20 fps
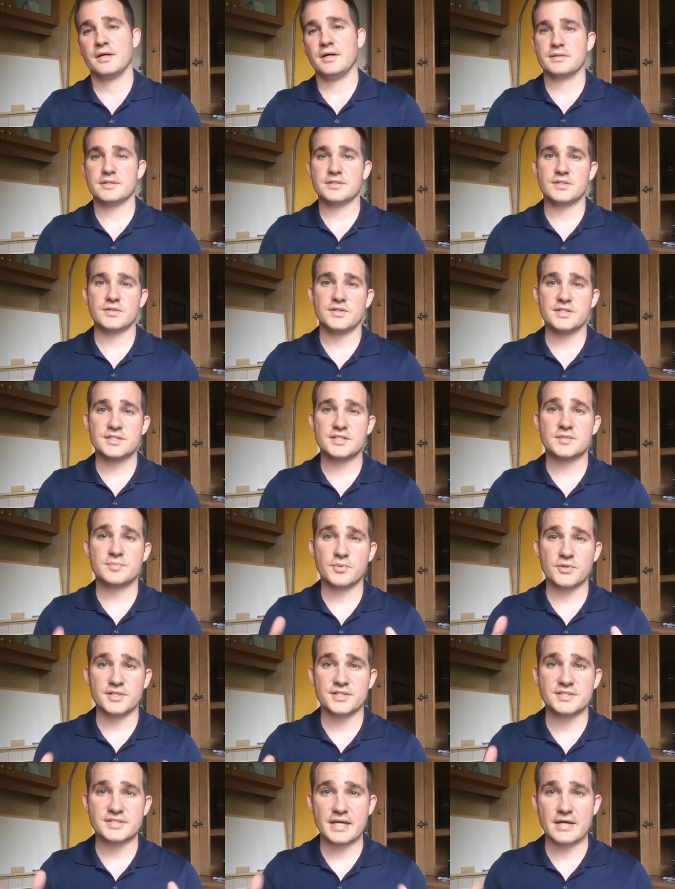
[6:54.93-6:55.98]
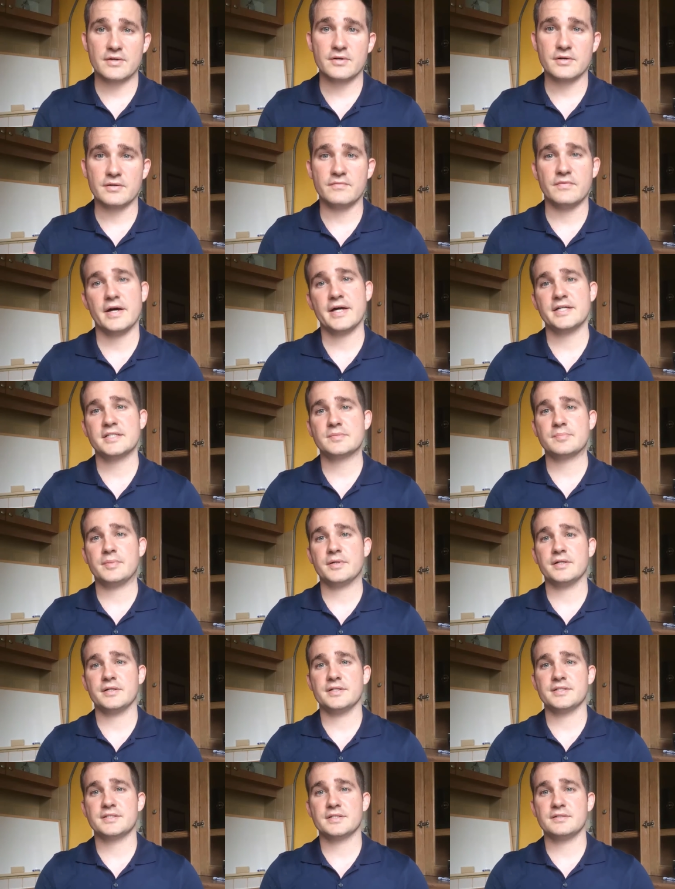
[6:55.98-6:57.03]
And so this is pretty standard advice,
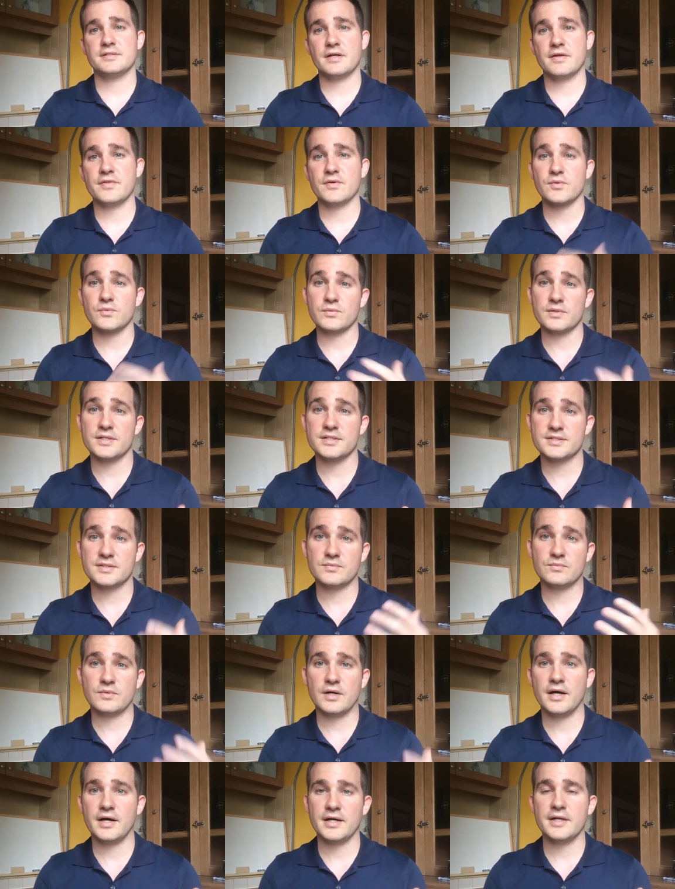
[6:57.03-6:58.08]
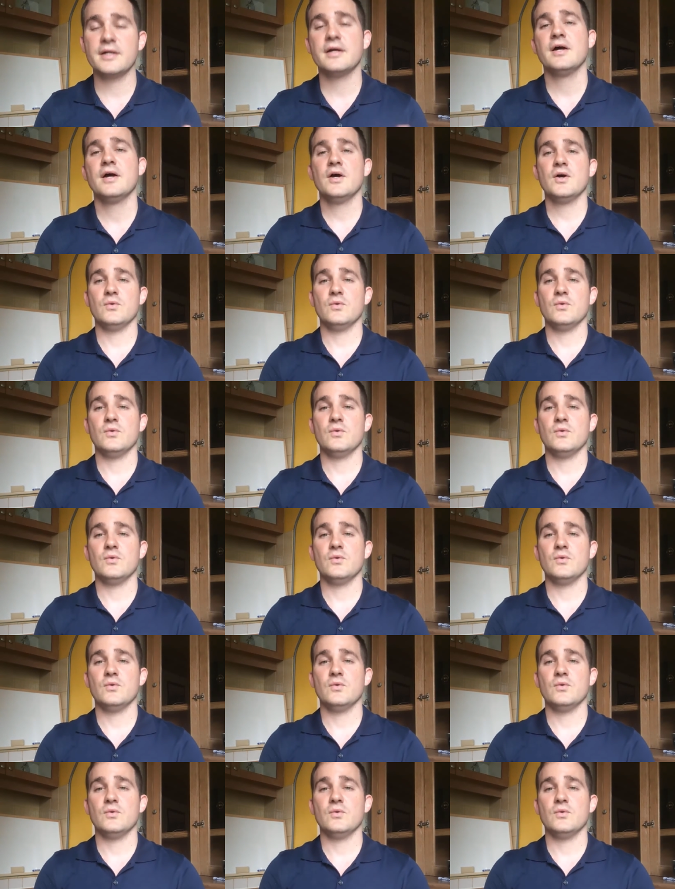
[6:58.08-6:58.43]
but it's another reason why